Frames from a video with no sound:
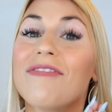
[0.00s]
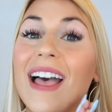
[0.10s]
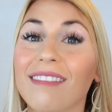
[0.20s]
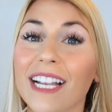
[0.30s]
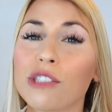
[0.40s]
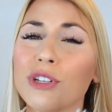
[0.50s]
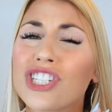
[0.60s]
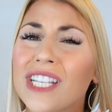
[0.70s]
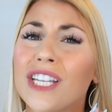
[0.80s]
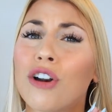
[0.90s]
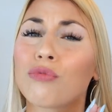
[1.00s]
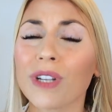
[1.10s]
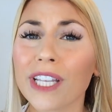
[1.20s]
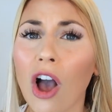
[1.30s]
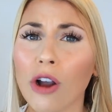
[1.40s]
That light switch is in a
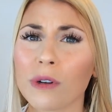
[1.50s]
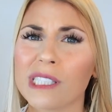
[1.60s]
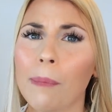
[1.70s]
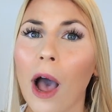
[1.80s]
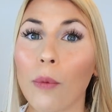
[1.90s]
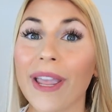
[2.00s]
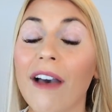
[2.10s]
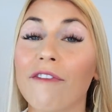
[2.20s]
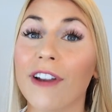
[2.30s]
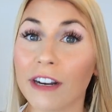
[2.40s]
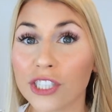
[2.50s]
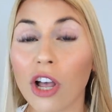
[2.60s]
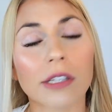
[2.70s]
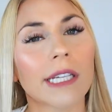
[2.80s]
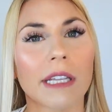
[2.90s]
really awkward spot. We have very
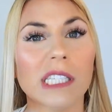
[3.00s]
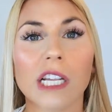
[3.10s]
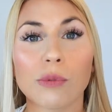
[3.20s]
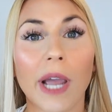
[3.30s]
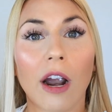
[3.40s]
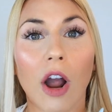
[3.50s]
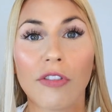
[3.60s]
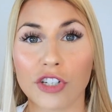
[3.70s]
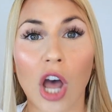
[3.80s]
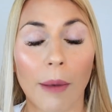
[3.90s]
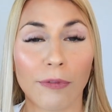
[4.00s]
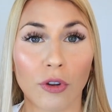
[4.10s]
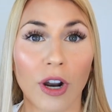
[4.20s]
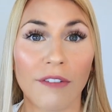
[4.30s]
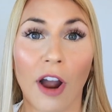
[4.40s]
tall ceilings because we are on the top
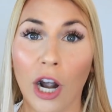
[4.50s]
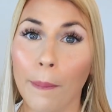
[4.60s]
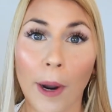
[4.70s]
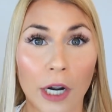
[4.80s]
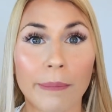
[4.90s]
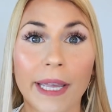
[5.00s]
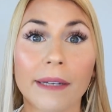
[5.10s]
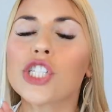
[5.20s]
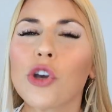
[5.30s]
floor of our apartment.